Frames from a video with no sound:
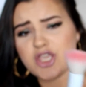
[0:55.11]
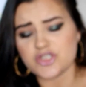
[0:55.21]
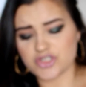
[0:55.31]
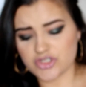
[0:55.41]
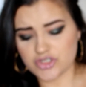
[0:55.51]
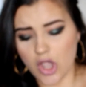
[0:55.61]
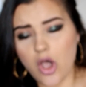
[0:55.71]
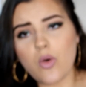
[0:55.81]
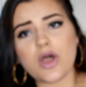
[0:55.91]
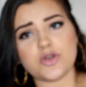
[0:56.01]

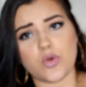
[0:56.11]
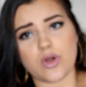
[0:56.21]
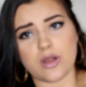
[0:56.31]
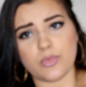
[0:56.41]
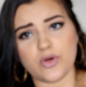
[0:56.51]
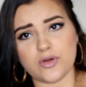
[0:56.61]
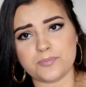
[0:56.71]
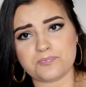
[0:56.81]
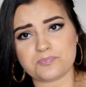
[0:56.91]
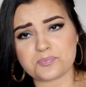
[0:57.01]
So adorable,
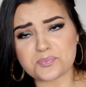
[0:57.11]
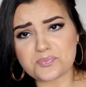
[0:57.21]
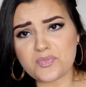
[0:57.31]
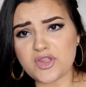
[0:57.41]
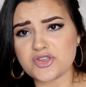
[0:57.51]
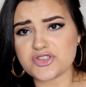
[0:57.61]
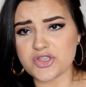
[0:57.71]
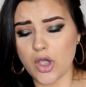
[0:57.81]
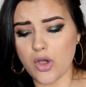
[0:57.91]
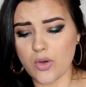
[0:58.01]

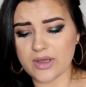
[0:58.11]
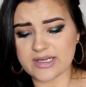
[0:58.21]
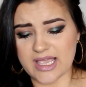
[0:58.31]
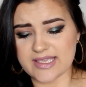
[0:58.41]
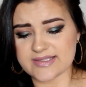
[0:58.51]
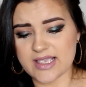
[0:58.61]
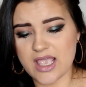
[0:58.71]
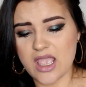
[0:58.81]
so nice.